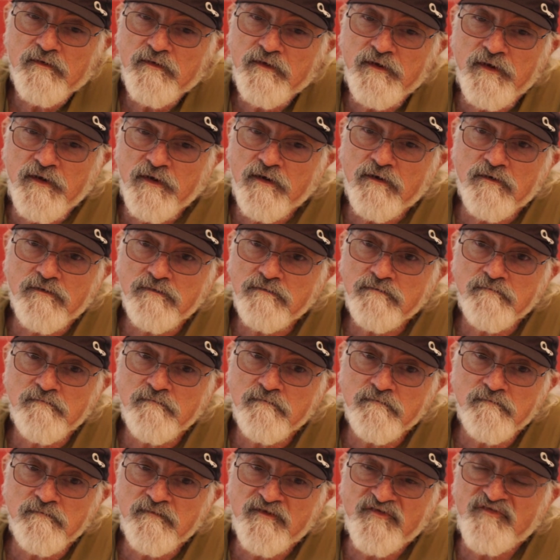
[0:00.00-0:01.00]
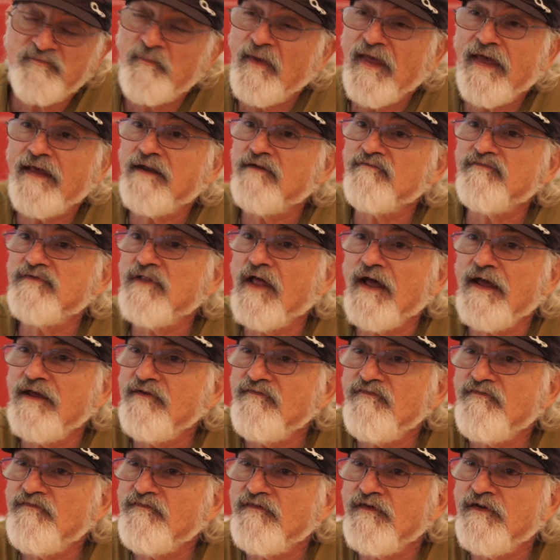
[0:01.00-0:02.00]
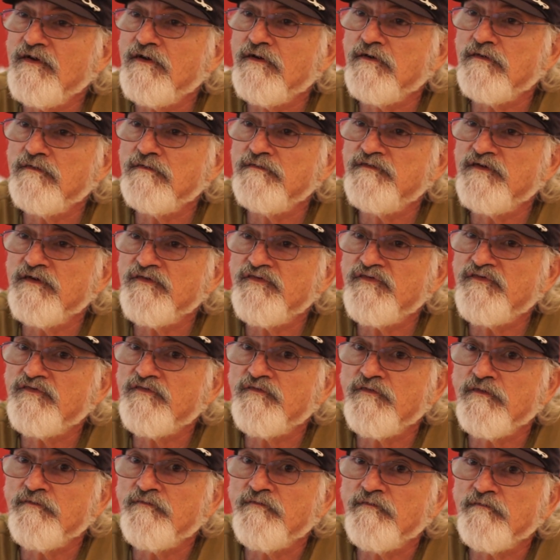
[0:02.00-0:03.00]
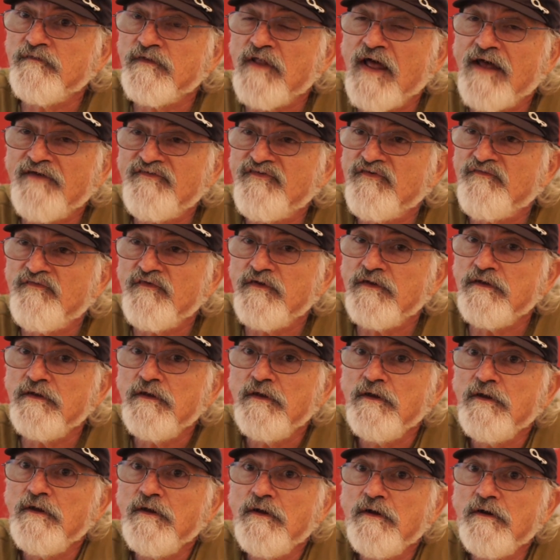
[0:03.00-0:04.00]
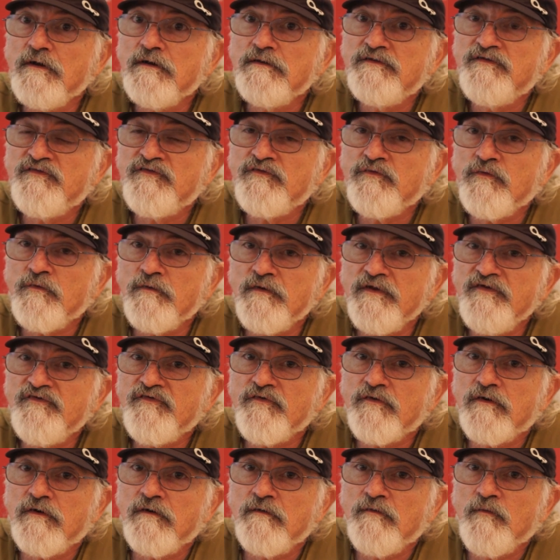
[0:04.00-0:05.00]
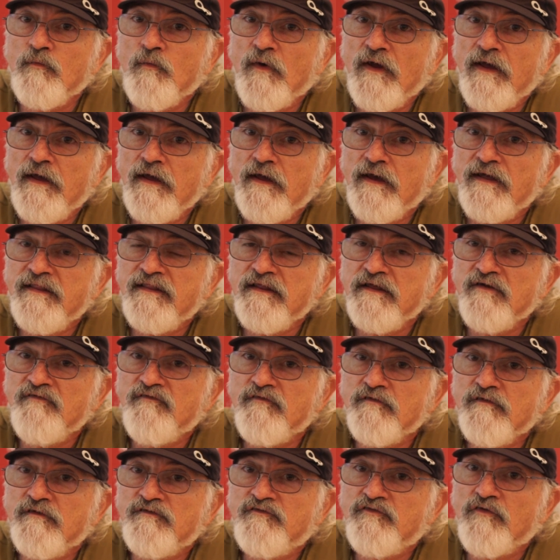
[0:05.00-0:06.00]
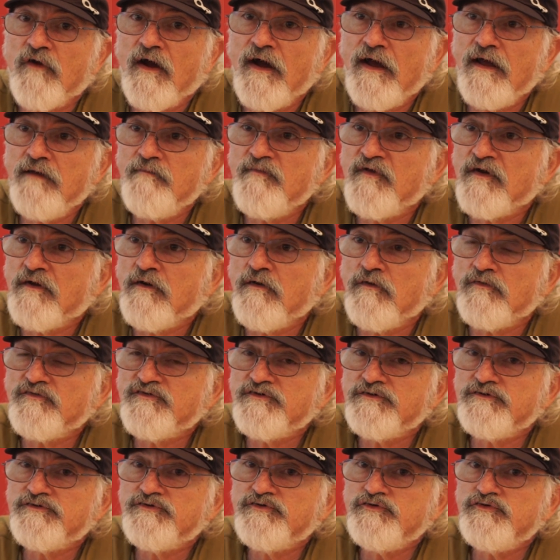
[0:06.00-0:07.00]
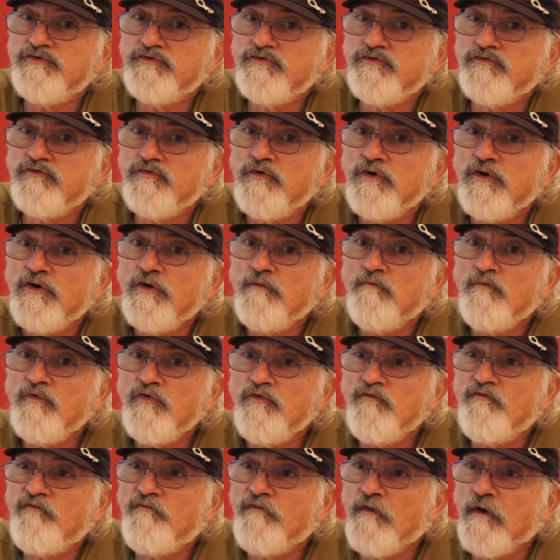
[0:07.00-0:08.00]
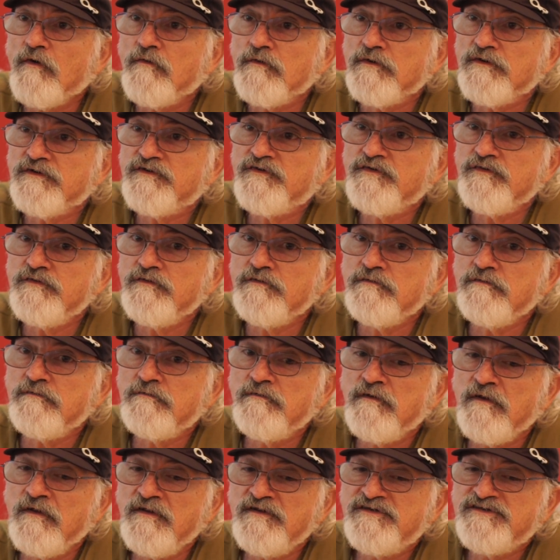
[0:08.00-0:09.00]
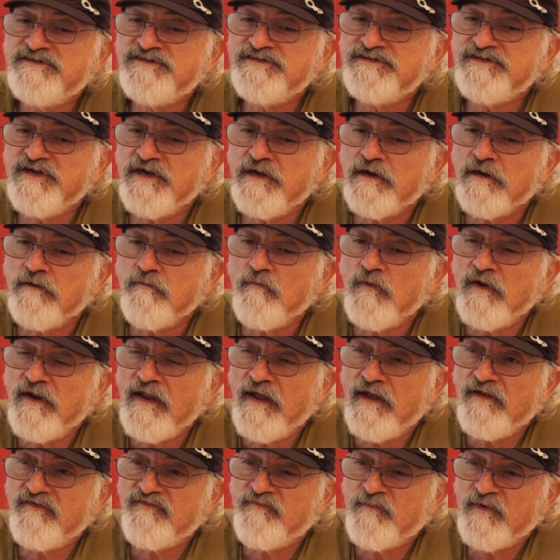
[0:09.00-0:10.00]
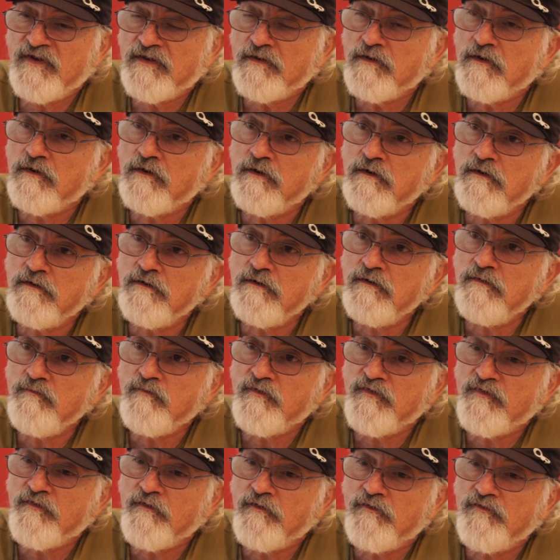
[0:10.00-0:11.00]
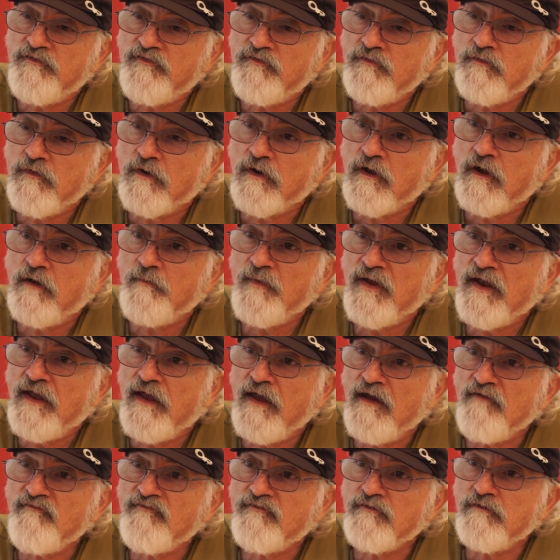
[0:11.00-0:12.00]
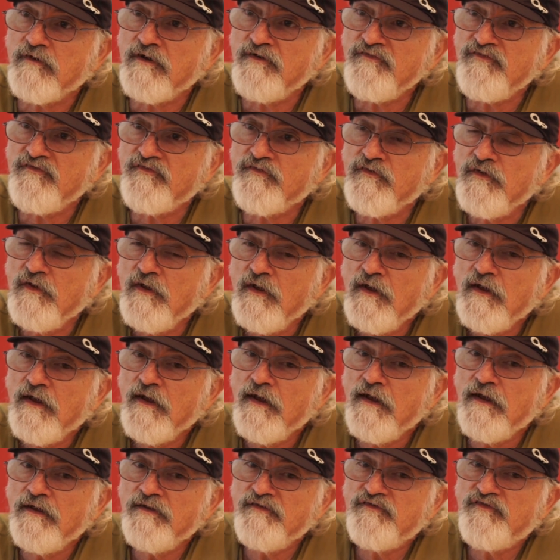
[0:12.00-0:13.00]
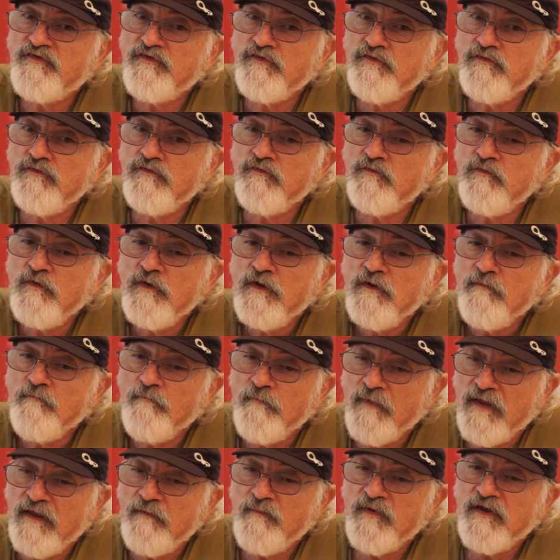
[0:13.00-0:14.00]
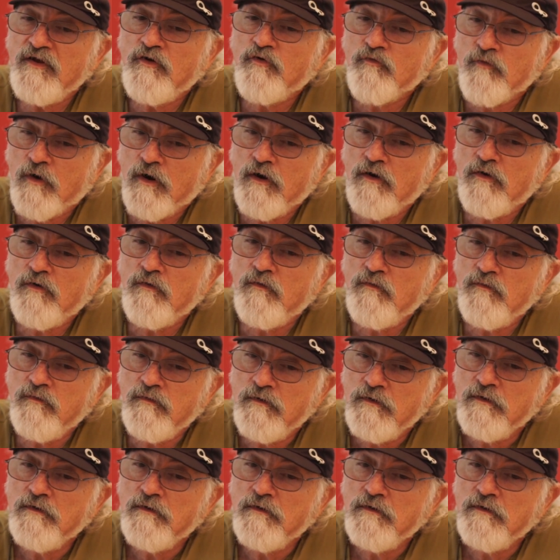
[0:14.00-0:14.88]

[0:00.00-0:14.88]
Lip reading: you know, the span of life, you know, just philosophy. Stories are the way, I think, for the tribe, the culture, to move forward, to share what has been learned with those who are coming after us, and to maybe grow